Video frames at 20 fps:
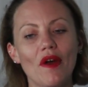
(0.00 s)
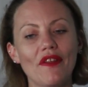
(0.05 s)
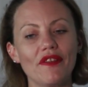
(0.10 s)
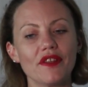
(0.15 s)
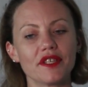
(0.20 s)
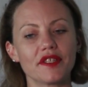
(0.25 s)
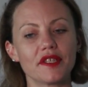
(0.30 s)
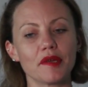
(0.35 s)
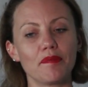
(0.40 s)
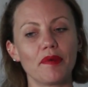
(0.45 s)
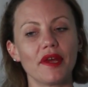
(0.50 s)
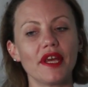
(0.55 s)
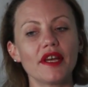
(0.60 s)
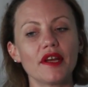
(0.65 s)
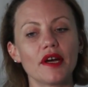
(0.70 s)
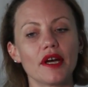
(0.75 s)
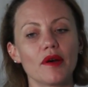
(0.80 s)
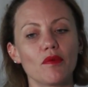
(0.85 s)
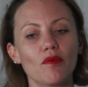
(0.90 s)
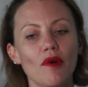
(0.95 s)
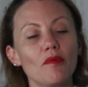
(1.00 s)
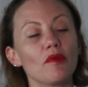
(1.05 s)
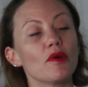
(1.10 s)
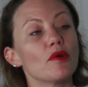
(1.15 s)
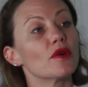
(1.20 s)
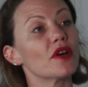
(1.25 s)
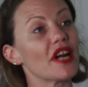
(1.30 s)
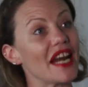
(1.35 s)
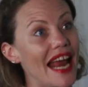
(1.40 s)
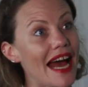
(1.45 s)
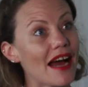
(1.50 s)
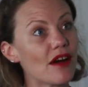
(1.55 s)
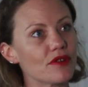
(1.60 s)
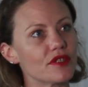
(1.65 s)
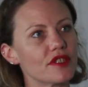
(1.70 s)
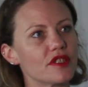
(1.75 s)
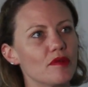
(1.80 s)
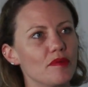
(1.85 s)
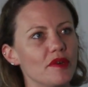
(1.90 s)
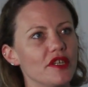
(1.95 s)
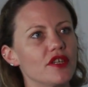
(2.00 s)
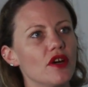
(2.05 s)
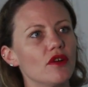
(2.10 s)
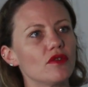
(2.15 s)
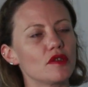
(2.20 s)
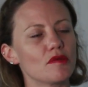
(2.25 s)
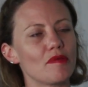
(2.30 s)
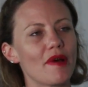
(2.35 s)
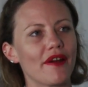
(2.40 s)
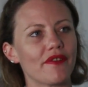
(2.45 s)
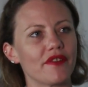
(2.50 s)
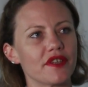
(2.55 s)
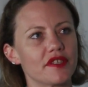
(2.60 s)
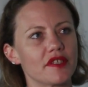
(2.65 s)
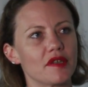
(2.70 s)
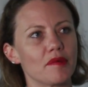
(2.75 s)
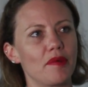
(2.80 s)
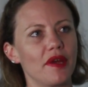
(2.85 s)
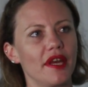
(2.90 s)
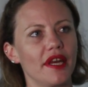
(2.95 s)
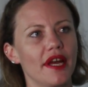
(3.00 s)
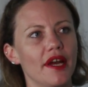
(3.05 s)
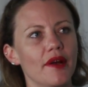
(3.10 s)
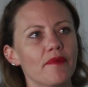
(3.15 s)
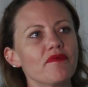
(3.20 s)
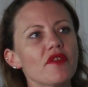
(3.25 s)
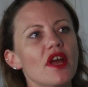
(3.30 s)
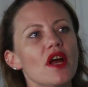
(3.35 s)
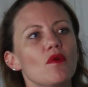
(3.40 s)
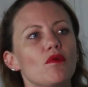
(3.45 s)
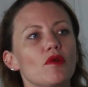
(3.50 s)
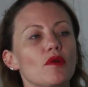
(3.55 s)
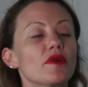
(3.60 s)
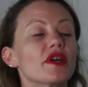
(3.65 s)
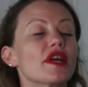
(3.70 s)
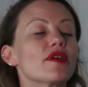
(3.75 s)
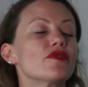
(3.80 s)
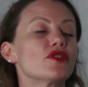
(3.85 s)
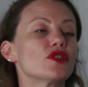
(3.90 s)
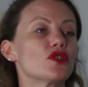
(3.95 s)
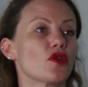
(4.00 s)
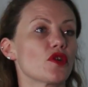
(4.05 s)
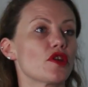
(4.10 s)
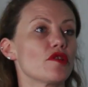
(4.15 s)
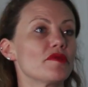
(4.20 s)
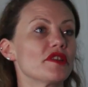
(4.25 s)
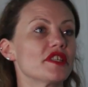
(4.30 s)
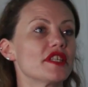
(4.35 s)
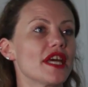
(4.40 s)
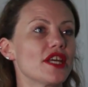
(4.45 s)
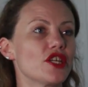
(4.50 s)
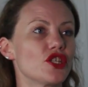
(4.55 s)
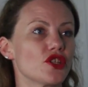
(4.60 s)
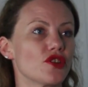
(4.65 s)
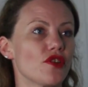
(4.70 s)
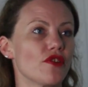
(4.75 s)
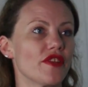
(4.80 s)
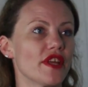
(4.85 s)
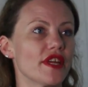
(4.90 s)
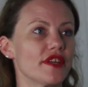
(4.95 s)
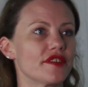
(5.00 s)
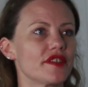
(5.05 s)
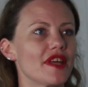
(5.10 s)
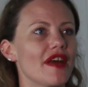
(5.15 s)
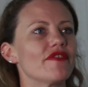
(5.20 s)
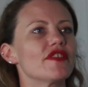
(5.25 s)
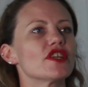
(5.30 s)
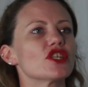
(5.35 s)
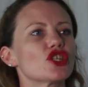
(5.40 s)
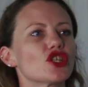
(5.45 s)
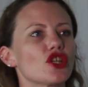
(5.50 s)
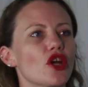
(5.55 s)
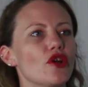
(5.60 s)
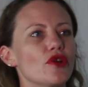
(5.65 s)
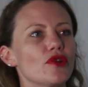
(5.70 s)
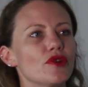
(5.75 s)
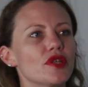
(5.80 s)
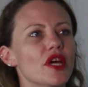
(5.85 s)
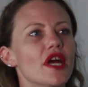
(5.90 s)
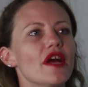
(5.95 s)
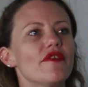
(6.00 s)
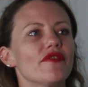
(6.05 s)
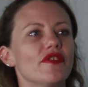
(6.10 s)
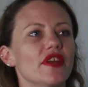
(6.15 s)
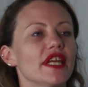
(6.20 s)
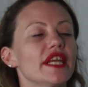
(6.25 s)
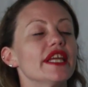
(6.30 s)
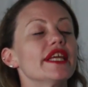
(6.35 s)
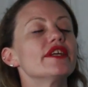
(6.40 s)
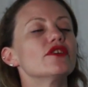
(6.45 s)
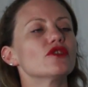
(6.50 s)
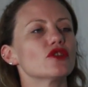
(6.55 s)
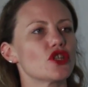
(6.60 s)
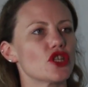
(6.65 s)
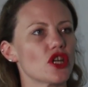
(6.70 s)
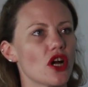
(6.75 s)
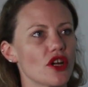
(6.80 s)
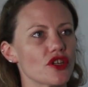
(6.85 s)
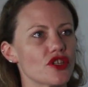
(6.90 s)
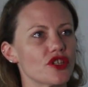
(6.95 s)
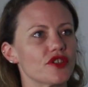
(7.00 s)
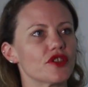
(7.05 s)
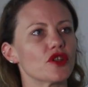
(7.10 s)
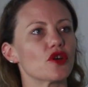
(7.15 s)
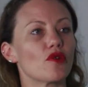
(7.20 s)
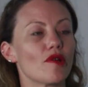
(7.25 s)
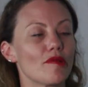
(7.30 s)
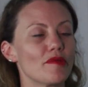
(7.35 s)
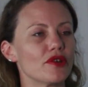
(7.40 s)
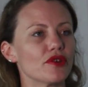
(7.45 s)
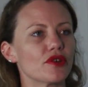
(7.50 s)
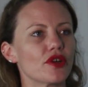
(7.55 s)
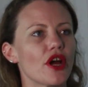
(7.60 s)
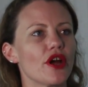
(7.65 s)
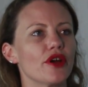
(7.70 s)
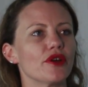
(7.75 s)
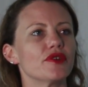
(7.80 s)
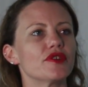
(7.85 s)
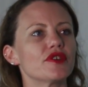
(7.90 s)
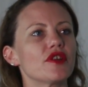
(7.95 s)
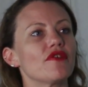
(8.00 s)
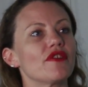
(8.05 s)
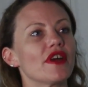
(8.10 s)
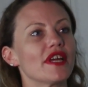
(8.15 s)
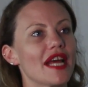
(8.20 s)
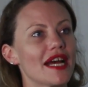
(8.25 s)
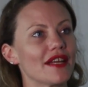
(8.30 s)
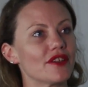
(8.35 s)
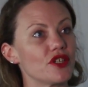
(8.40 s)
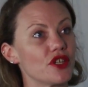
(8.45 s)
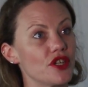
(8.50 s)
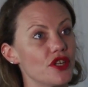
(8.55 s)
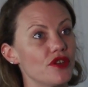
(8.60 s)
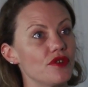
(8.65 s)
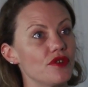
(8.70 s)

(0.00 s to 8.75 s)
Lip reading: we were allowed to be told about this subpoena, we were given documentation on this, and this showed the legal charges, the criminal codes that they'd had to